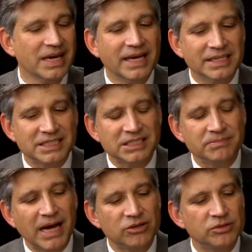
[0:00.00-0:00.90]
Is this a
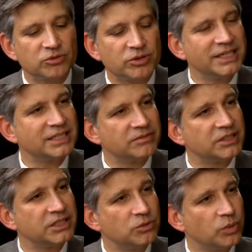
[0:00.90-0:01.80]
matter of
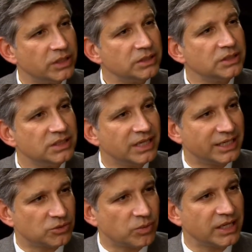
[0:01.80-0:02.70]
creativity and will
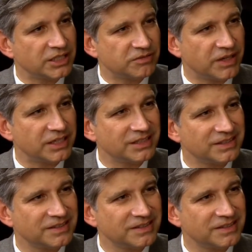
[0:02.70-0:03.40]
as well as funding?